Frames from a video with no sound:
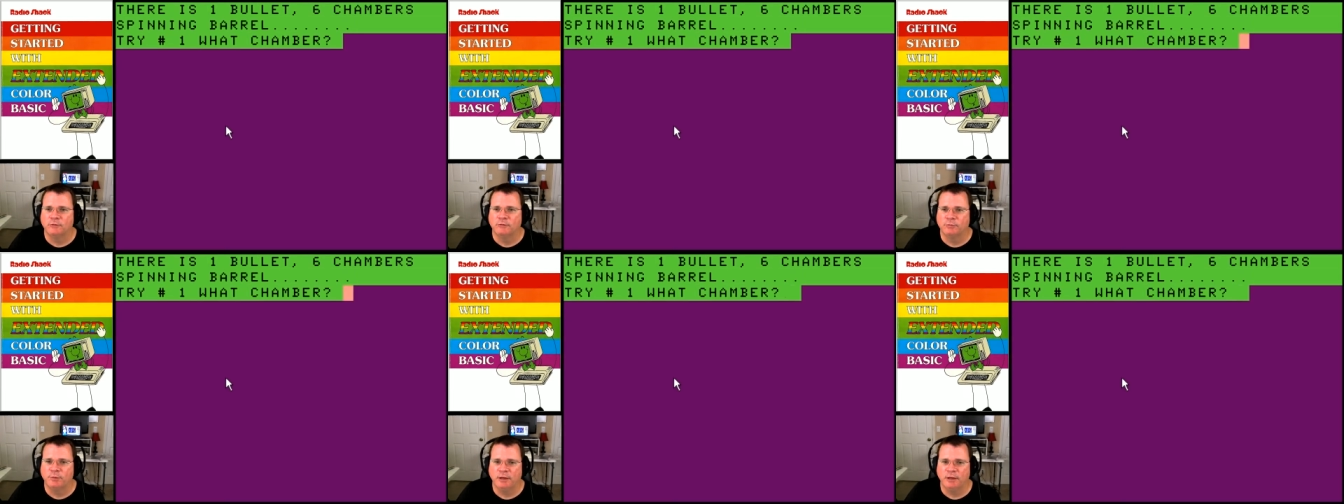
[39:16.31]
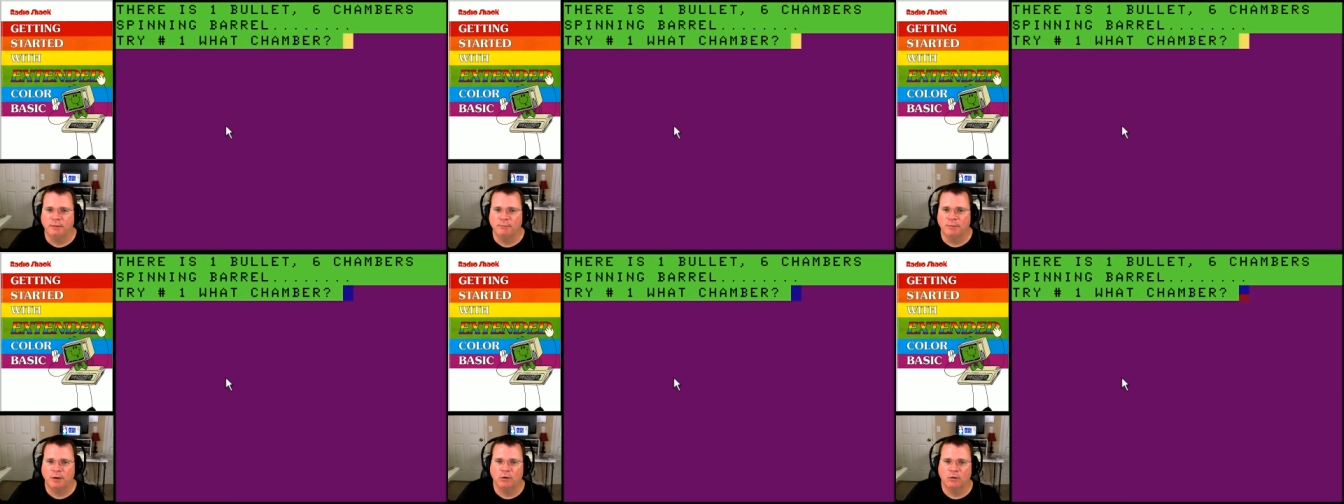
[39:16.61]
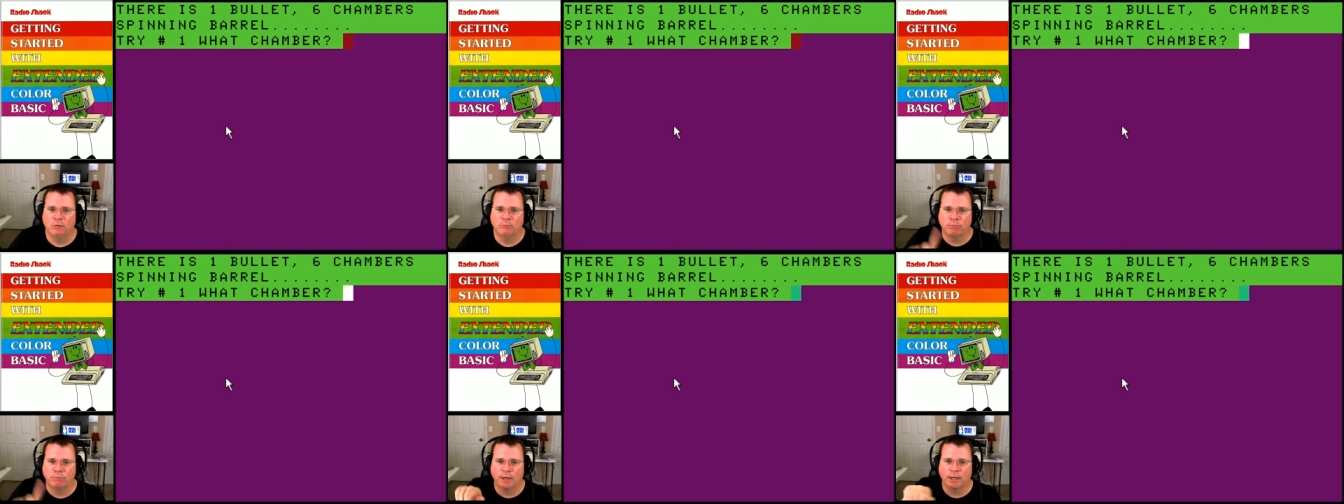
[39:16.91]
Spinning
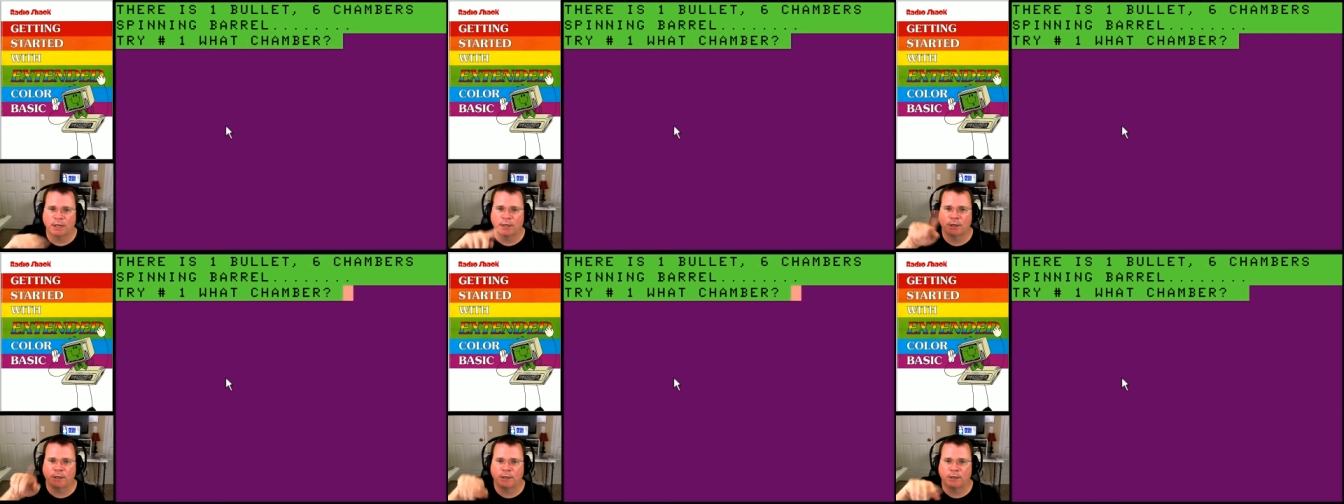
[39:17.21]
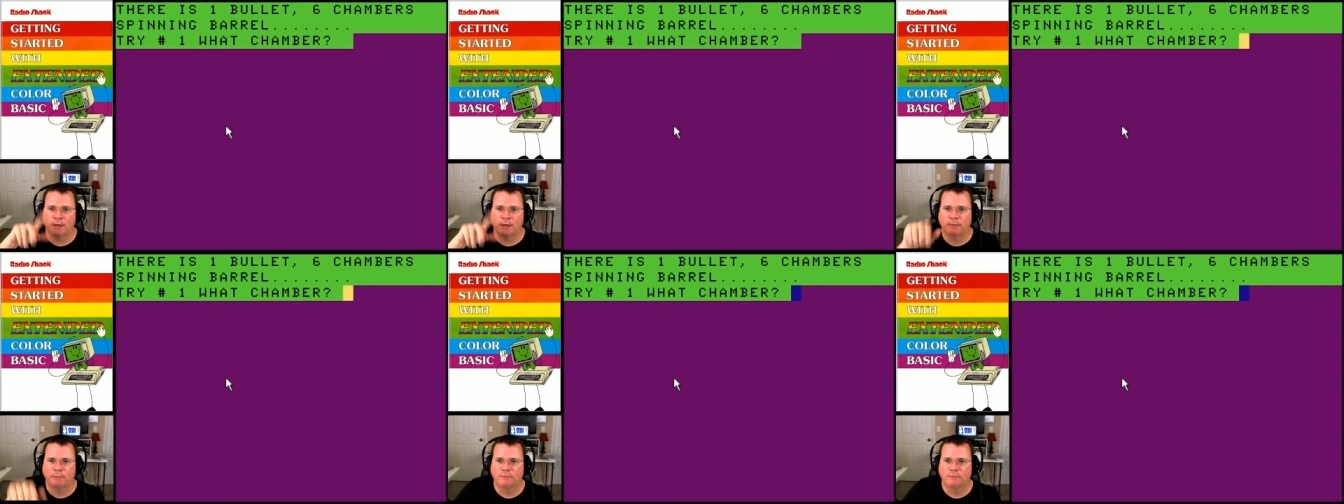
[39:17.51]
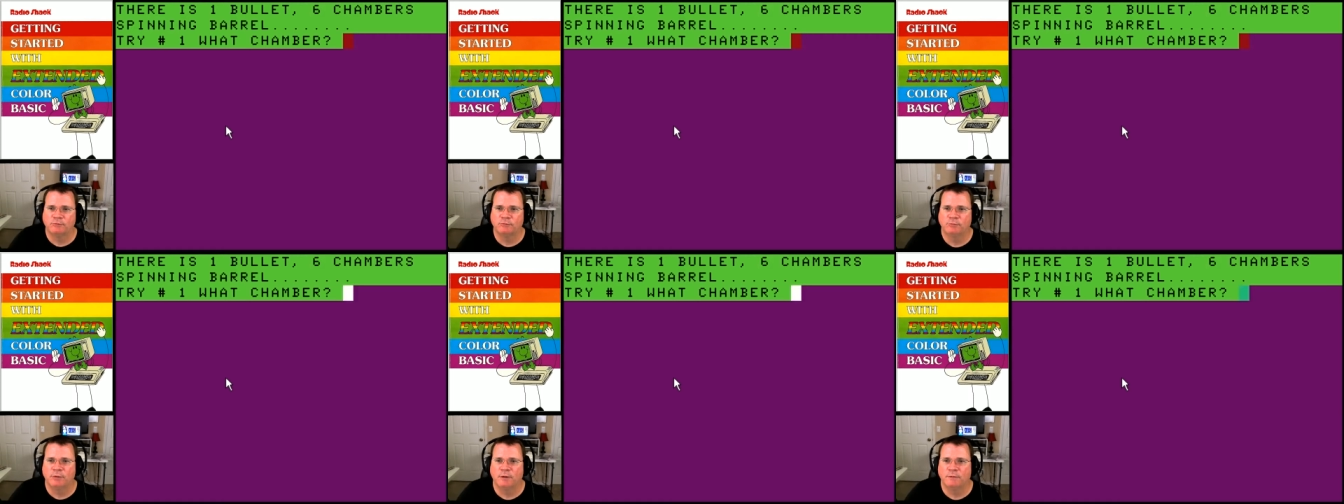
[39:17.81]
barrel. Brrr,
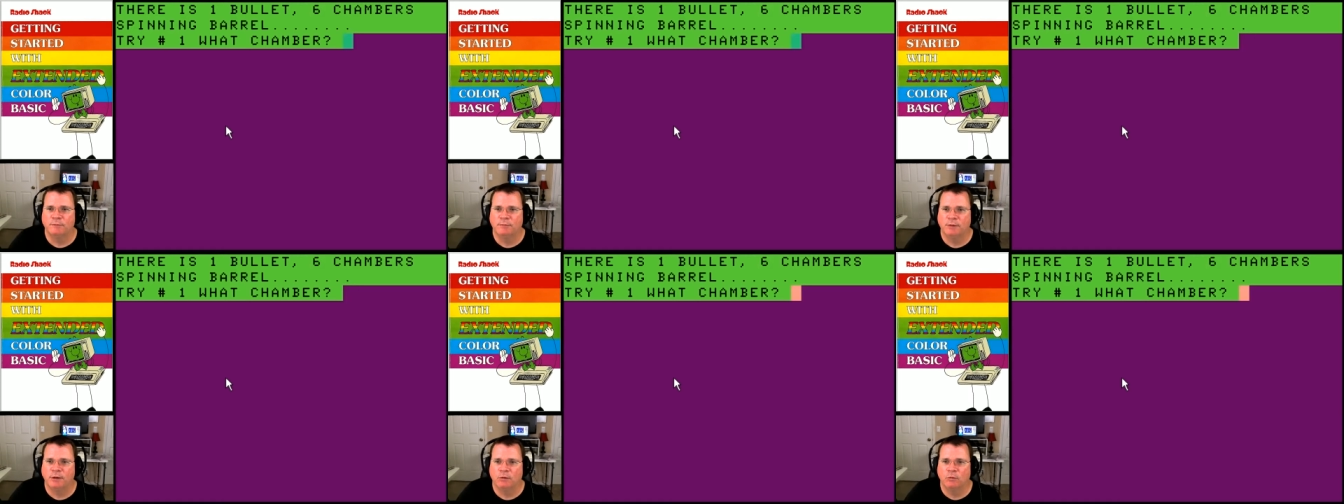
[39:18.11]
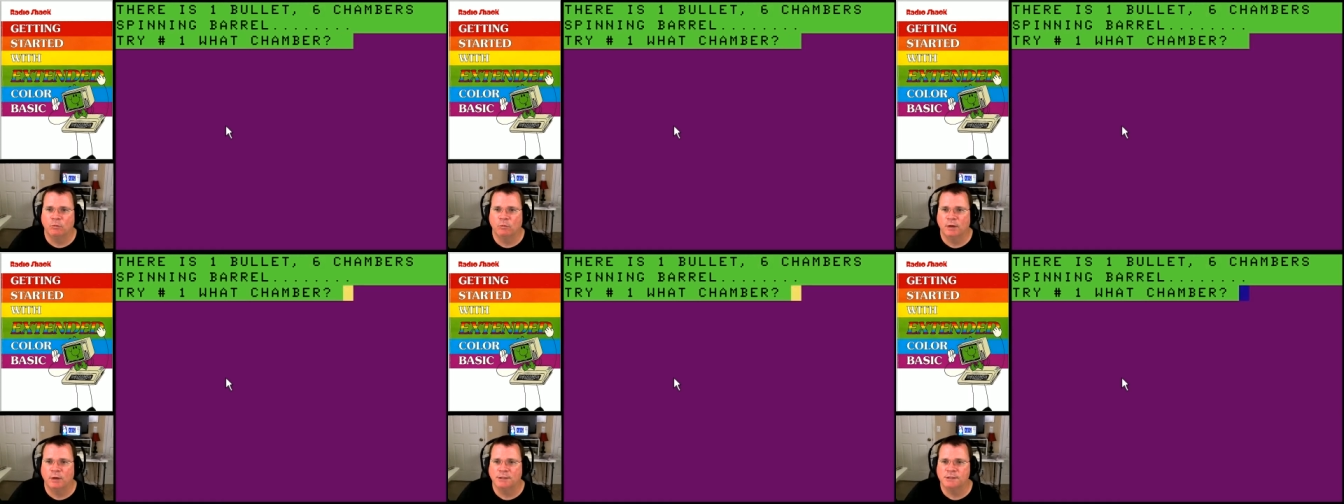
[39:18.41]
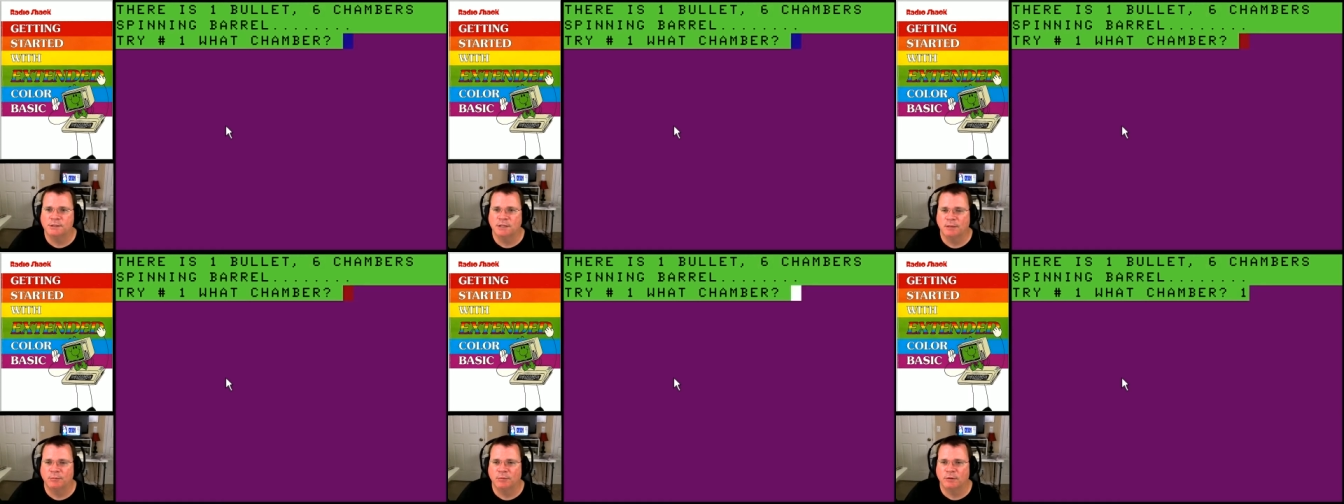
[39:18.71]
spun the barrel. What
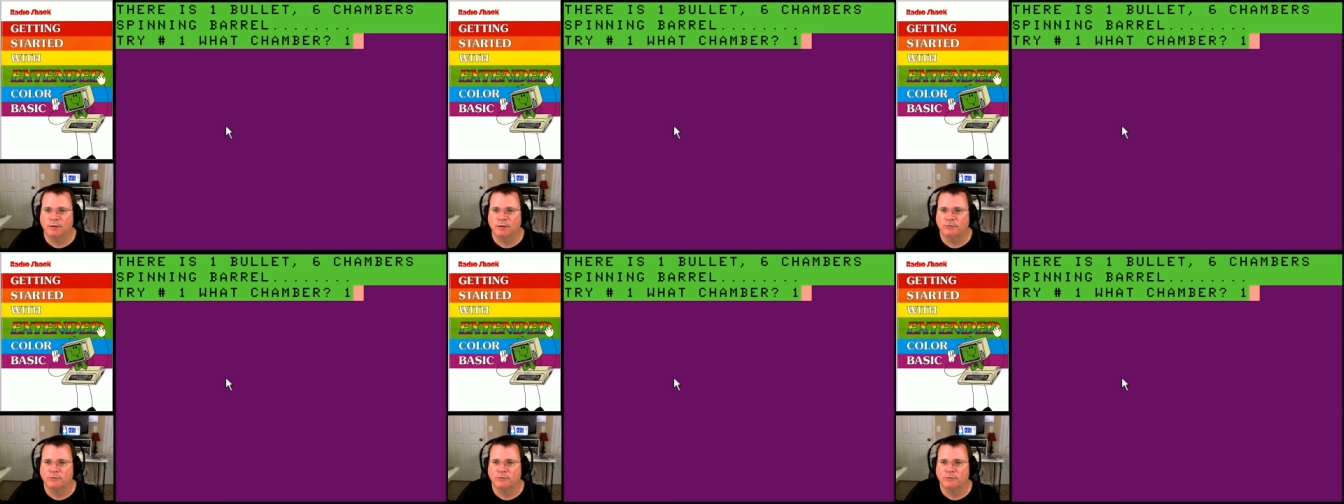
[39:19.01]
chamber?